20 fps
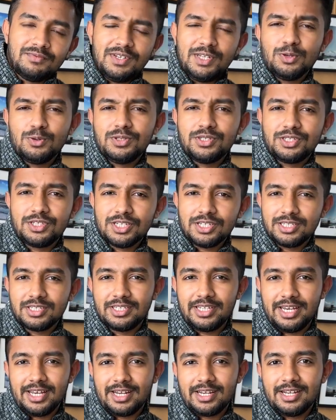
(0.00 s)
we don't
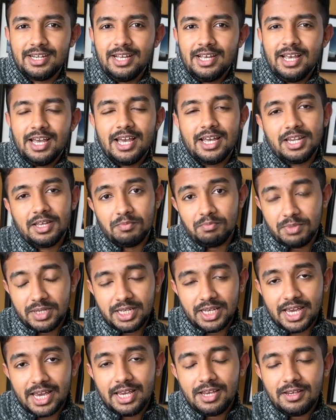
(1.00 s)
just get an
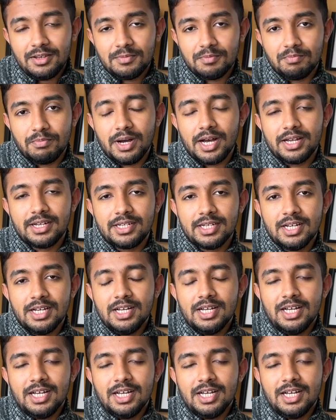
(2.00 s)
MBA, but